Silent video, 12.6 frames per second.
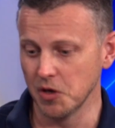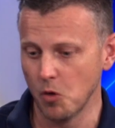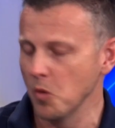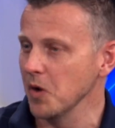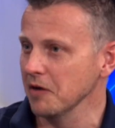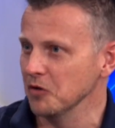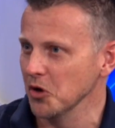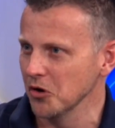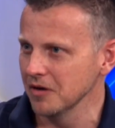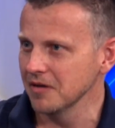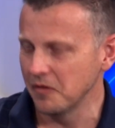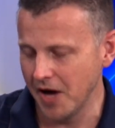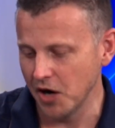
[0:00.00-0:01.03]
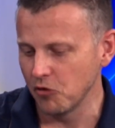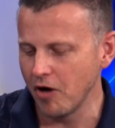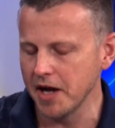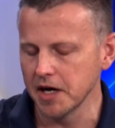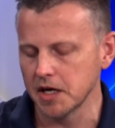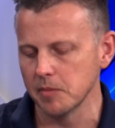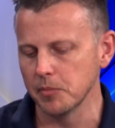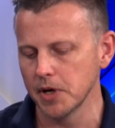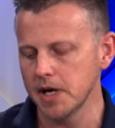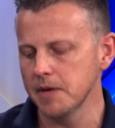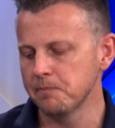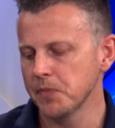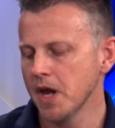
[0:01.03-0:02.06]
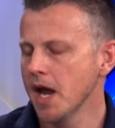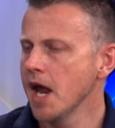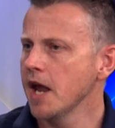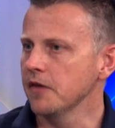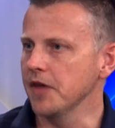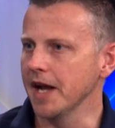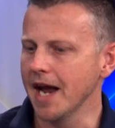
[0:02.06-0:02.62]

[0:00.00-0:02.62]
what we've learned of how great it can be. Then